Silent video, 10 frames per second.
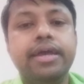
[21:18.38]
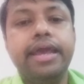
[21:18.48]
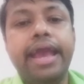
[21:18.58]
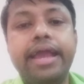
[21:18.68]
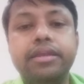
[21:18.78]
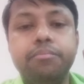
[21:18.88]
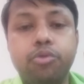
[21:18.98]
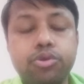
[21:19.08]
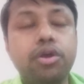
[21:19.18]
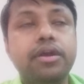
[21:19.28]
and
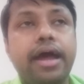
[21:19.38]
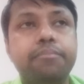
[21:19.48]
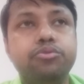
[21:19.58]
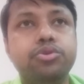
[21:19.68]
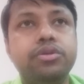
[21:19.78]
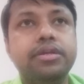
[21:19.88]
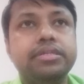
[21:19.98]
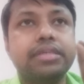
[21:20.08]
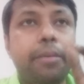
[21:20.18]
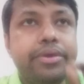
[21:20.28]
motor nerve root
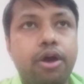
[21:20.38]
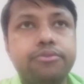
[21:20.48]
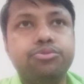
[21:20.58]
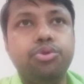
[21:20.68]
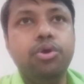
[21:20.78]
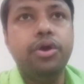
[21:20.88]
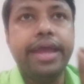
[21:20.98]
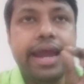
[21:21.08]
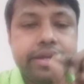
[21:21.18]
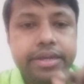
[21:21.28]
is coming out through
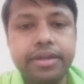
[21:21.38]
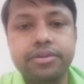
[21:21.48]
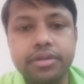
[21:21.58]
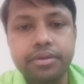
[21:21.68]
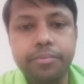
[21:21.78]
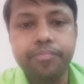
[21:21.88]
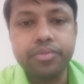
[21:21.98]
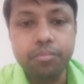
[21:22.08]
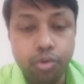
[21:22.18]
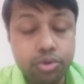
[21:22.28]
anterior.
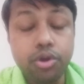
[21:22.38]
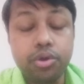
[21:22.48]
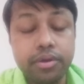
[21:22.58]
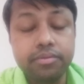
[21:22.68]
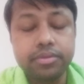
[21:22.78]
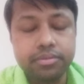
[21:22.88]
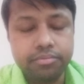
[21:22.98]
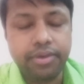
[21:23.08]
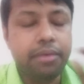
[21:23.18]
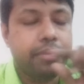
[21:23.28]
Motor
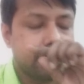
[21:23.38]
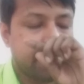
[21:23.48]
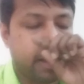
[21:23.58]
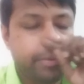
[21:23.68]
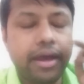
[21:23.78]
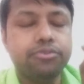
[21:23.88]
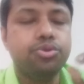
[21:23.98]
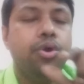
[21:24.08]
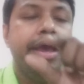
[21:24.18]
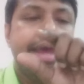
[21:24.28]
fibers are coming out
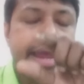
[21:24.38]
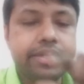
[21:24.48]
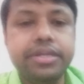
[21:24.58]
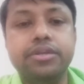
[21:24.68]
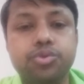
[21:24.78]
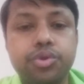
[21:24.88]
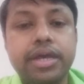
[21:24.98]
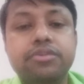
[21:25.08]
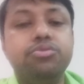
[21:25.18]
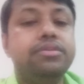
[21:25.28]
through anterior root.
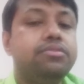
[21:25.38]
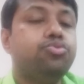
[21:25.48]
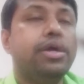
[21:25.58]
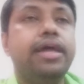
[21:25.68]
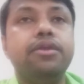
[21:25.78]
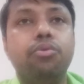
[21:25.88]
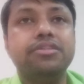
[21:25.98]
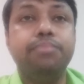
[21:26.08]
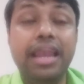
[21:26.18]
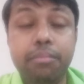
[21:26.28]
So this is together known
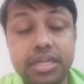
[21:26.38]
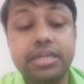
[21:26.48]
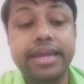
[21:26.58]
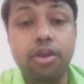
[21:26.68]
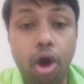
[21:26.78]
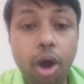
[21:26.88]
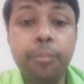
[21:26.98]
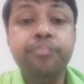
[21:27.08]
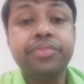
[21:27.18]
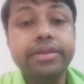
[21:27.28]
as Bell-Magendie law.
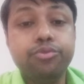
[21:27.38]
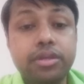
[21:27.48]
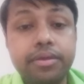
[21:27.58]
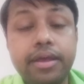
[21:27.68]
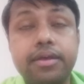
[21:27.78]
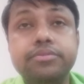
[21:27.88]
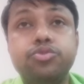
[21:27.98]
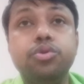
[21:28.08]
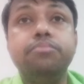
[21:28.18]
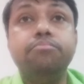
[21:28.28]

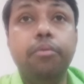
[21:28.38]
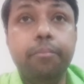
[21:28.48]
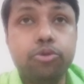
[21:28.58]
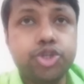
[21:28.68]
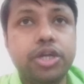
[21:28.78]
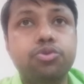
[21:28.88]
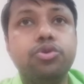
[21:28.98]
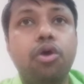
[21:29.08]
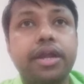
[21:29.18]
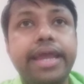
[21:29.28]
So posterior
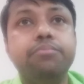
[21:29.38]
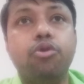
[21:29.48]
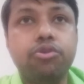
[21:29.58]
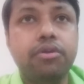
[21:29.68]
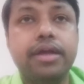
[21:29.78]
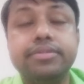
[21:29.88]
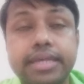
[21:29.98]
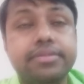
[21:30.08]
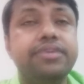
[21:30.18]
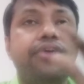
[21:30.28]
root contain motor and
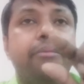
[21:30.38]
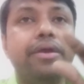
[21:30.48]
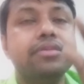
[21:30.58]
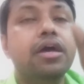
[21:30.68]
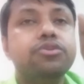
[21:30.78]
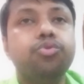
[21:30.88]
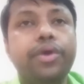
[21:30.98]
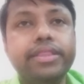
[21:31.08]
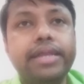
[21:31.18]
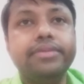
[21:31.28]
sensory fibers. So
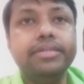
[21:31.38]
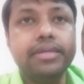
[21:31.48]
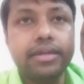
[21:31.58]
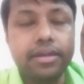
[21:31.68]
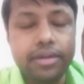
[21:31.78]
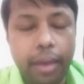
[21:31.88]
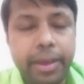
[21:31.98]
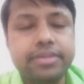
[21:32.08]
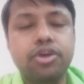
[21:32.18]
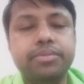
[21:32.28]
when there is a
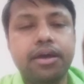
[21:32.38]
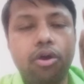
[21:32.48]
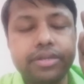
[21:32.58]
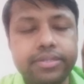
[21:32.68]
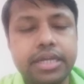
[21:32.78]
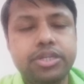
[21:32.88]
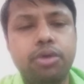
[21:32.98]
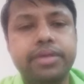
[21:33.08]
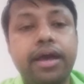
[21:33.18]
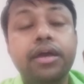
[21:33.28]
damage of the or dissection
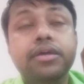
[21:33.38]
of the